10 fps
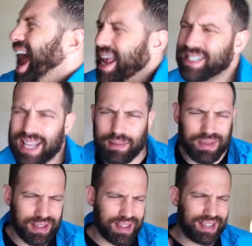asking
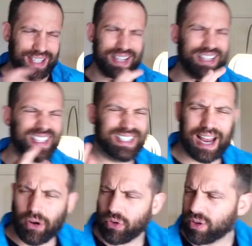me things and they
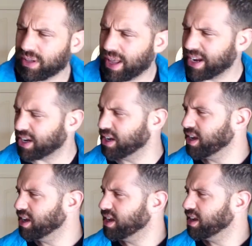sound like
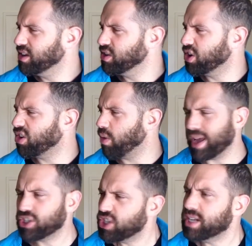
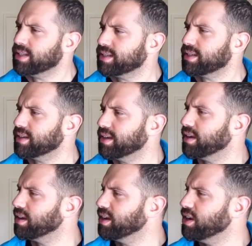questions.
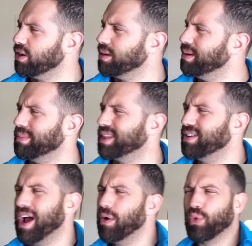You know what I mean? But they're
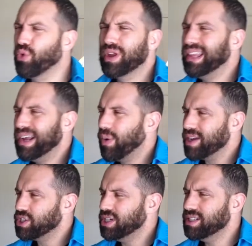not really
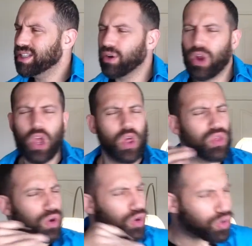questions. They're
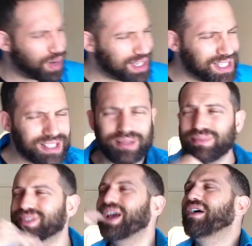
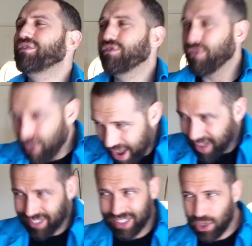criticisms
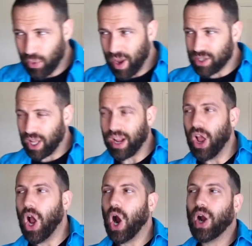veiled in questions. Like,
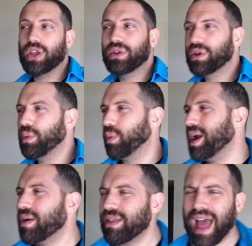are you going to
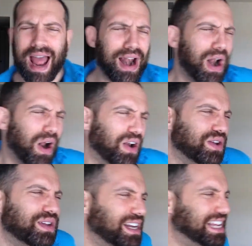wear that? Are you
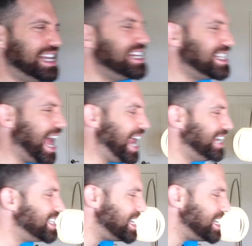going to eat that? It's